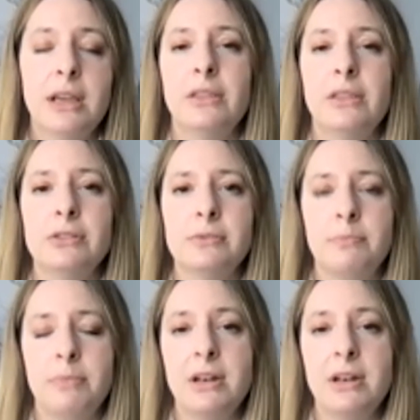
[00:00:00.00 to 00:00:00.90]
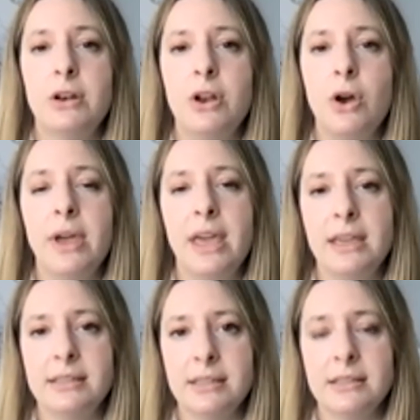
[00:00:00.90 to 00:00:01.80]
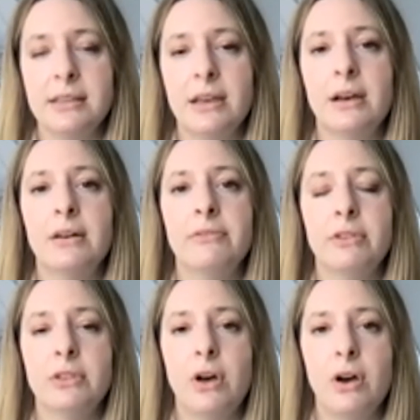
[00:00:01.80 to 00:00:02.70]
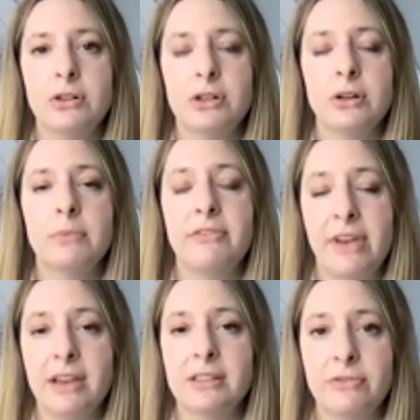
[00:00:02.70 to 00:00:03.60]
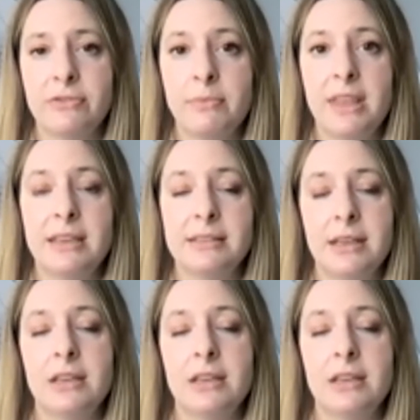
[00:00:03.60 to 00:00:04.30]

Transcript: And there's been no cases of long-term effects from this as